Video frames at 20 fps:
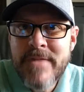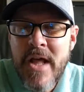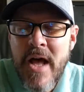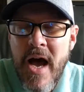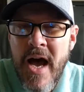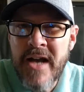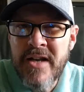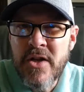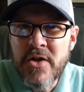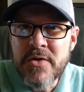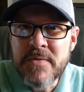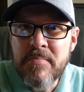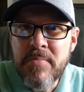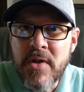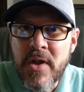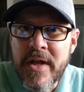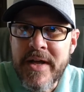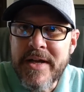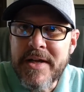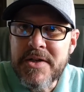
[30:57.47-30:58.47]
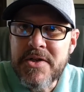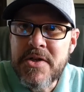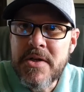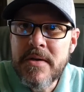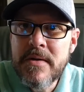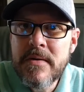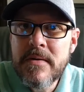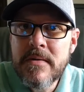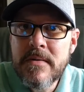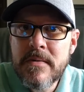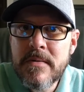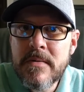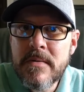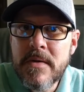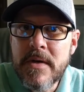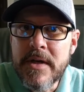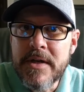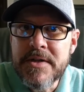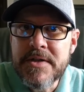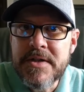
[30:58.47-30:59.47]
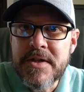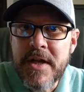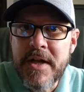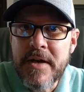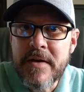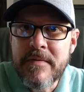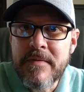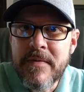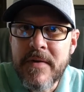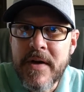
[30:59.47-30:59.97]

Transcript: I'd use Pledge instead of